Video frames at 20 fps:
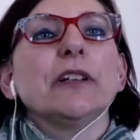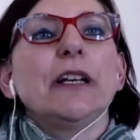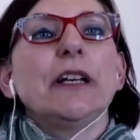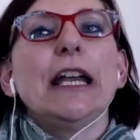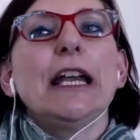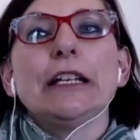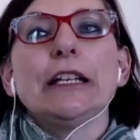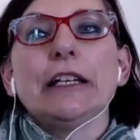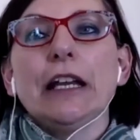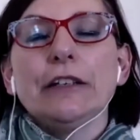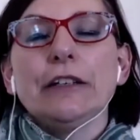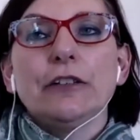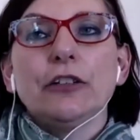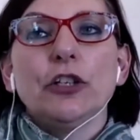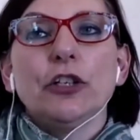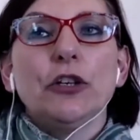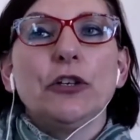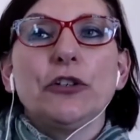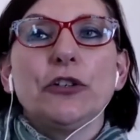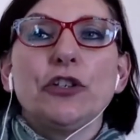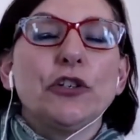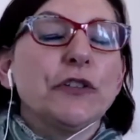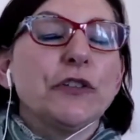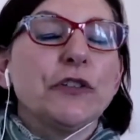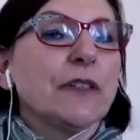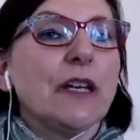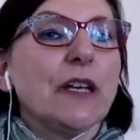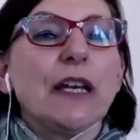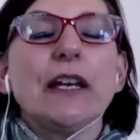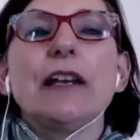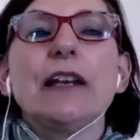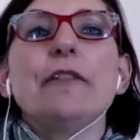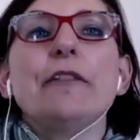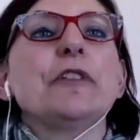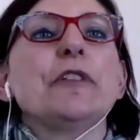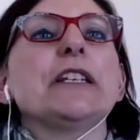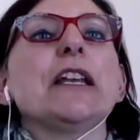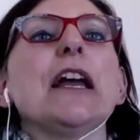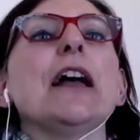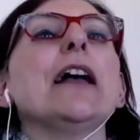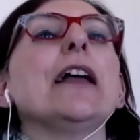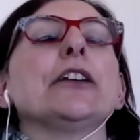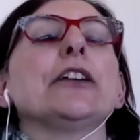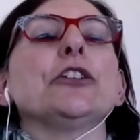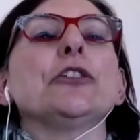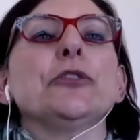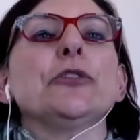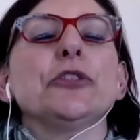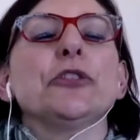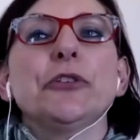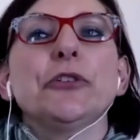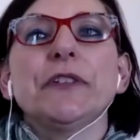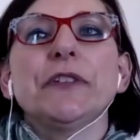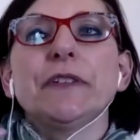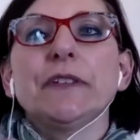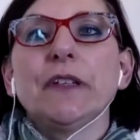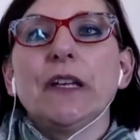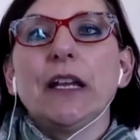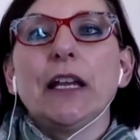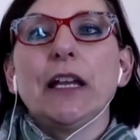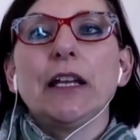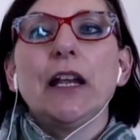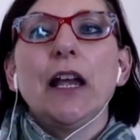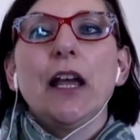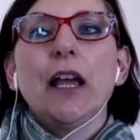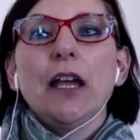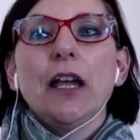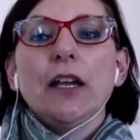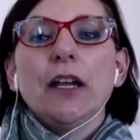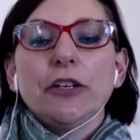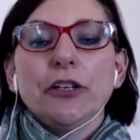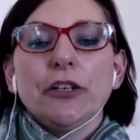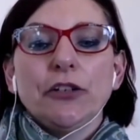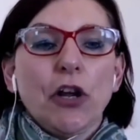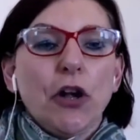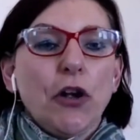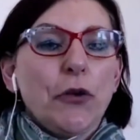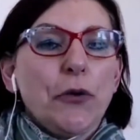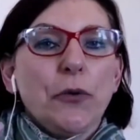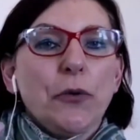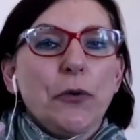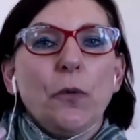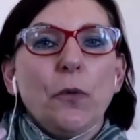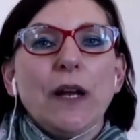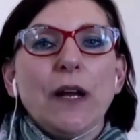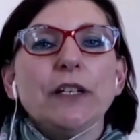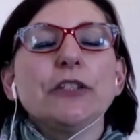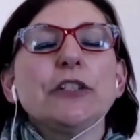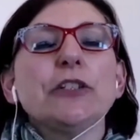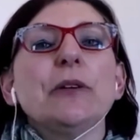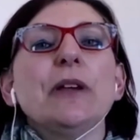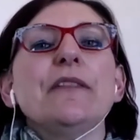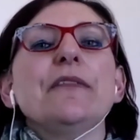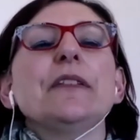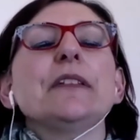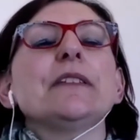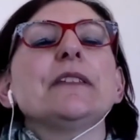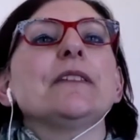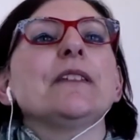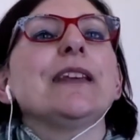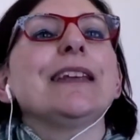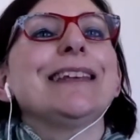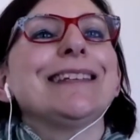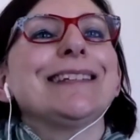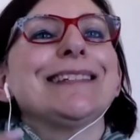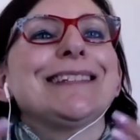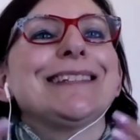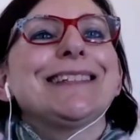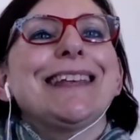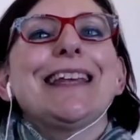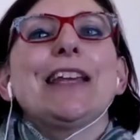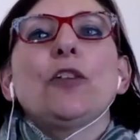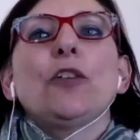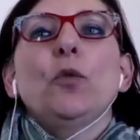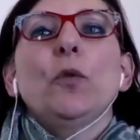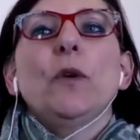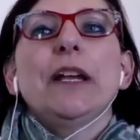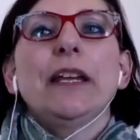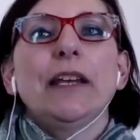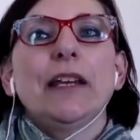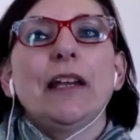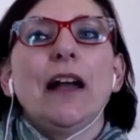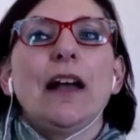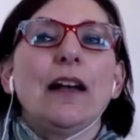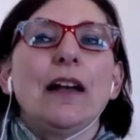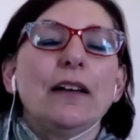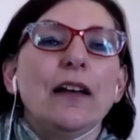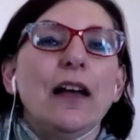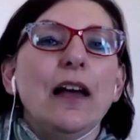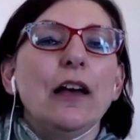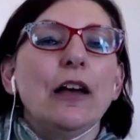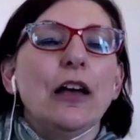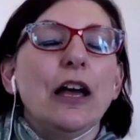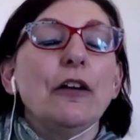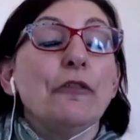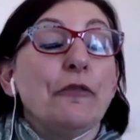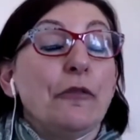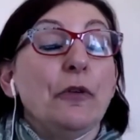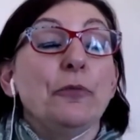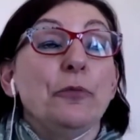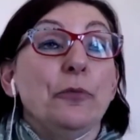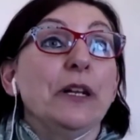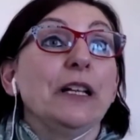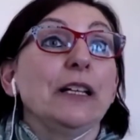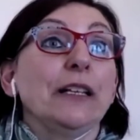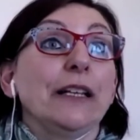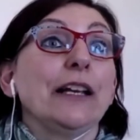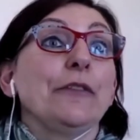It, it, you, you see it every day. You, you see, you know, when do you ever see or hear a, a really a